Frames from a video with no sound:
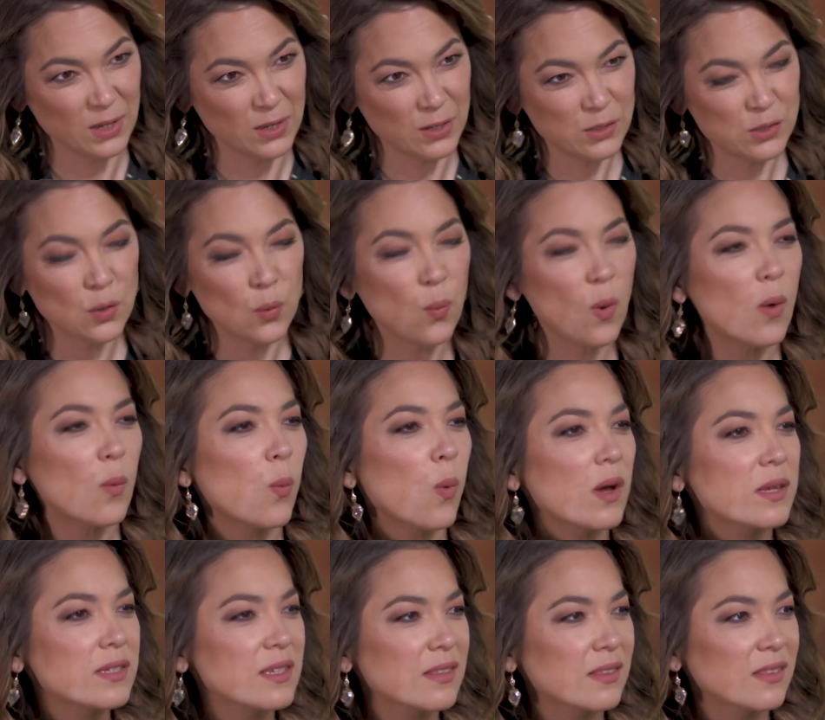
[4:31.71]
So what
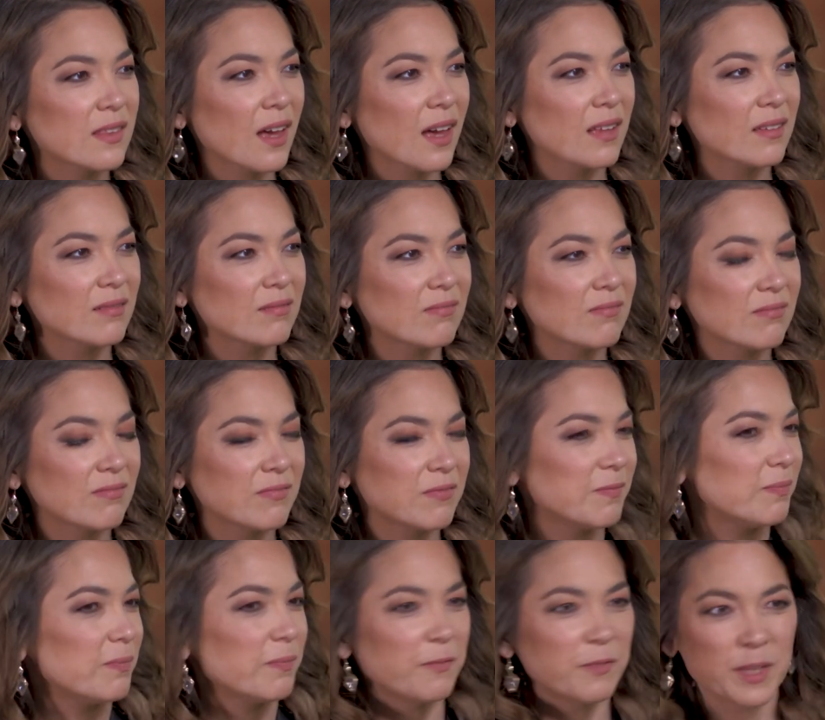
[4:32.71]
was it that
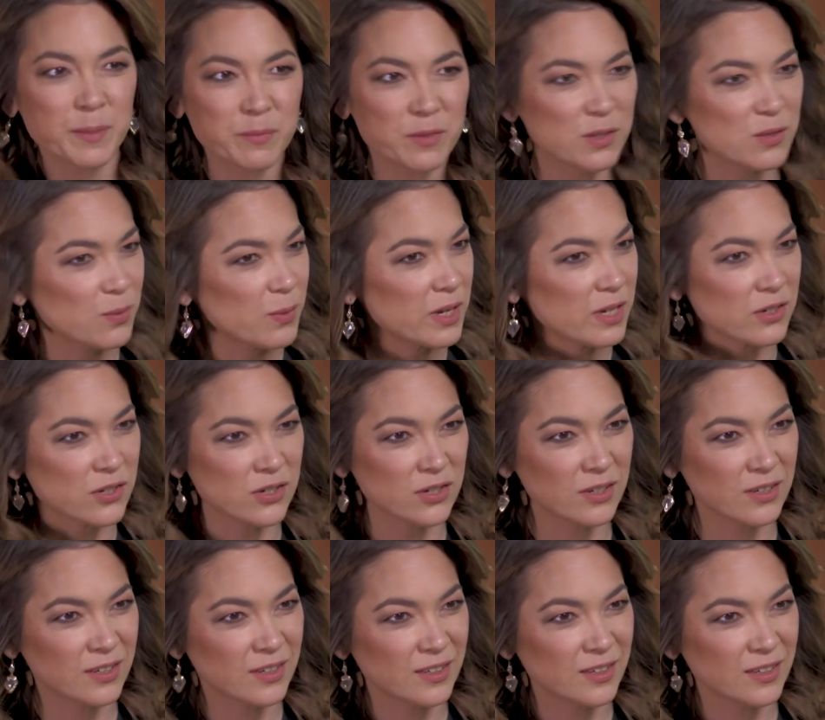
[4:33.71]
flipped the switch?